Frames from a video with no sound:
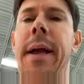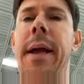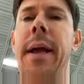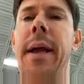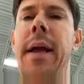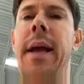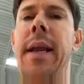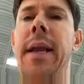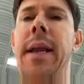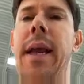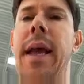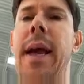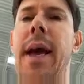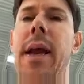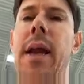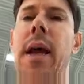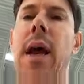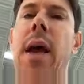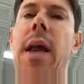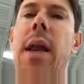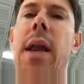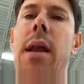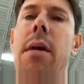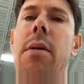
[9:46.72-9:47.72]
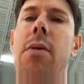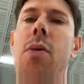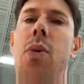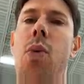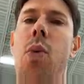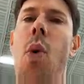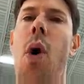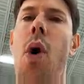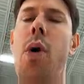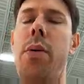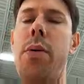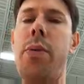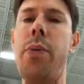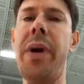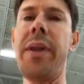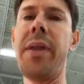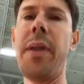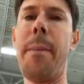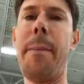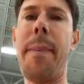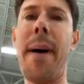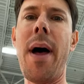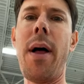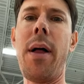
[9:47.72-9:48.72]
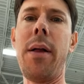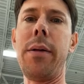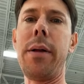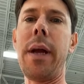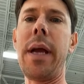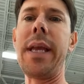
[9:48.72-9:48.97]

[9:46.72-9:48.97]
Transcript: And yet, un whoa, ring the bell.